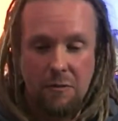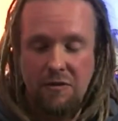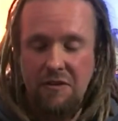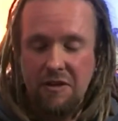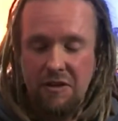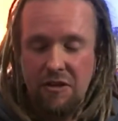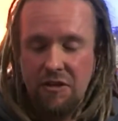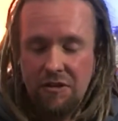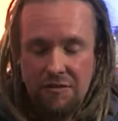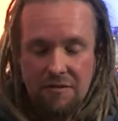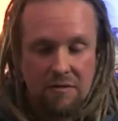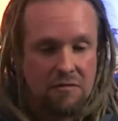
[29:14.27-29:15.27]
Within
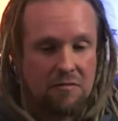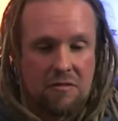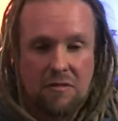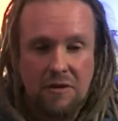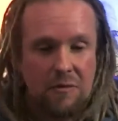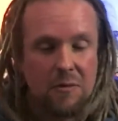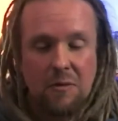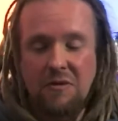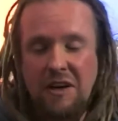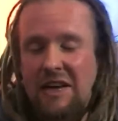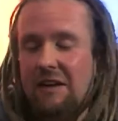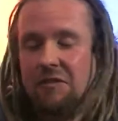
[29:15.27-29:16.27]

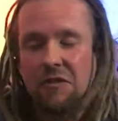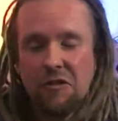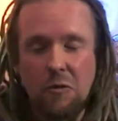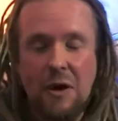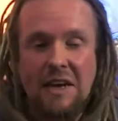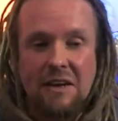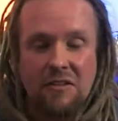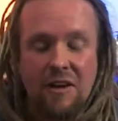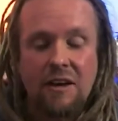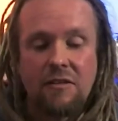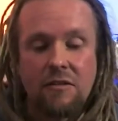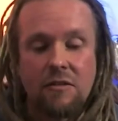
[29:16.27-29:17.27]
within even 20
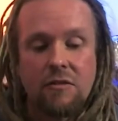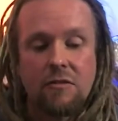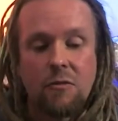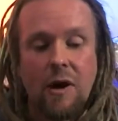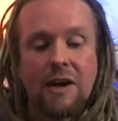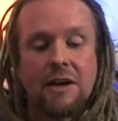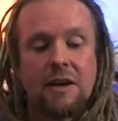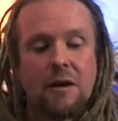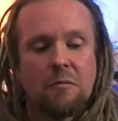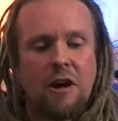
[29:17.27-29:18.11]
seconds of waking up,